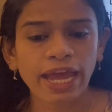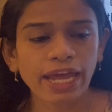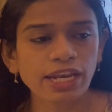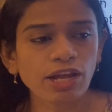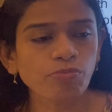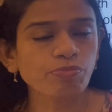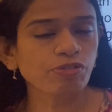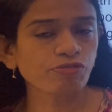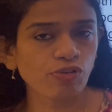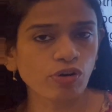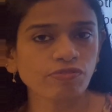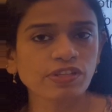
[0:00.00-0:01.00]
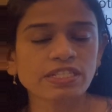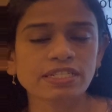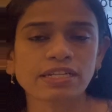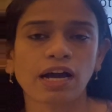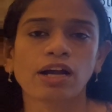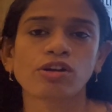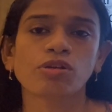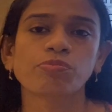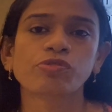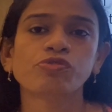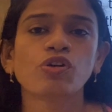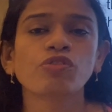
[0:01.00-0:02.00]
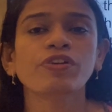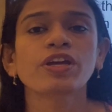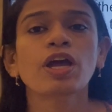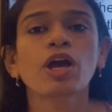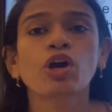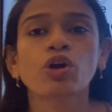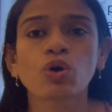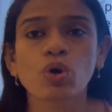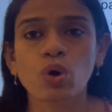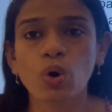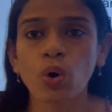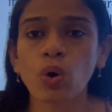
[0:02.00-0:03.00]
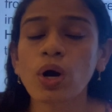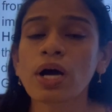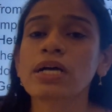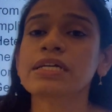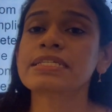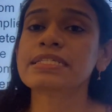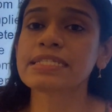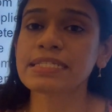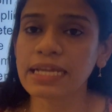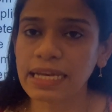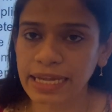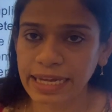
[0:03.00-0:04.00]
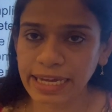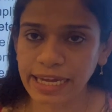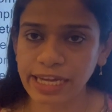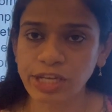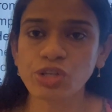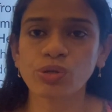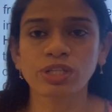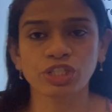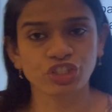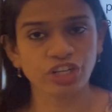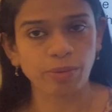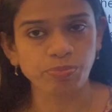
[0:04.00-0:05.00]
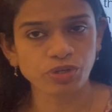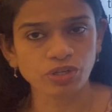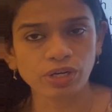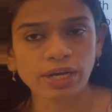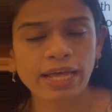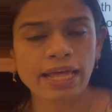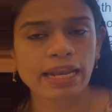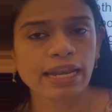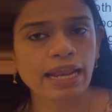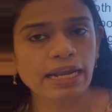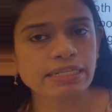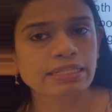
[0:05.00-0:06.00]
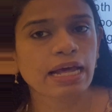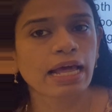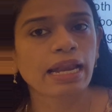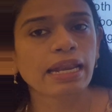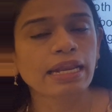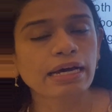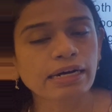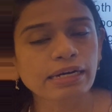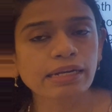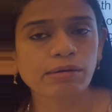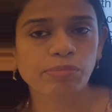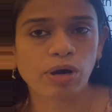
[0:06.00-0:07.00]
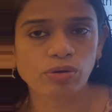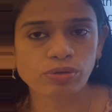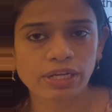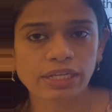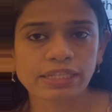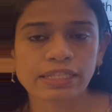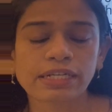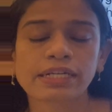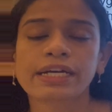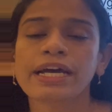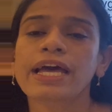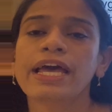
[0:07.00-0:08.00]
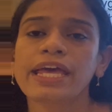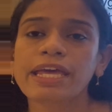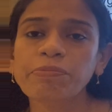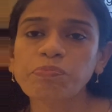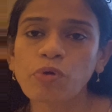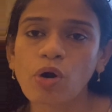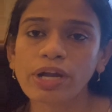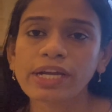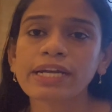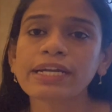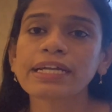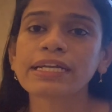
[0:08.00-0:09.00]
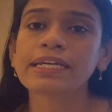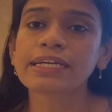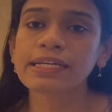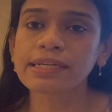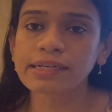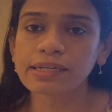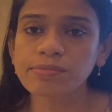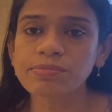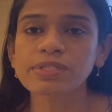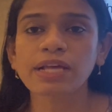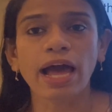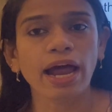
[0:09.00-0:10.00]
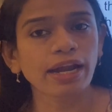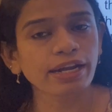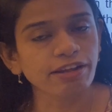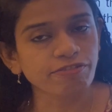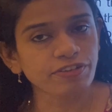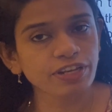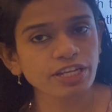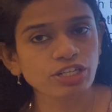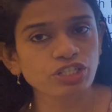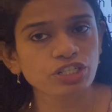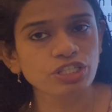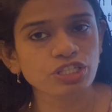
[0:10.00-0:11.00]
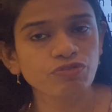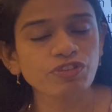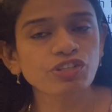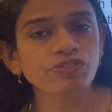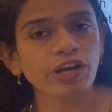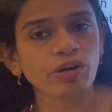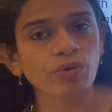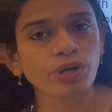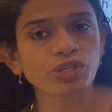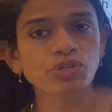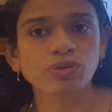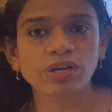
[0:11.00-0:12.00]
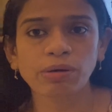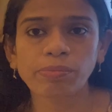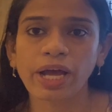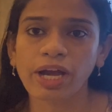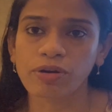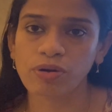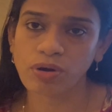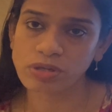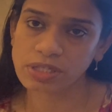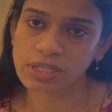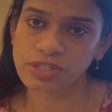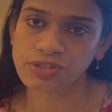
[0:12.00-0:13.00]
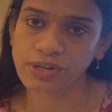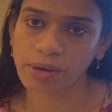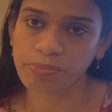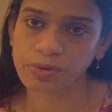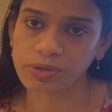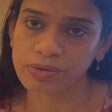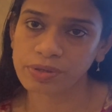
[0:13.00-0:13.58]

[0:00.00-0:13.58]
Now before we start or before we go still into the chapter, let's learn about the important terms and definitions which we are going to come across this chapter.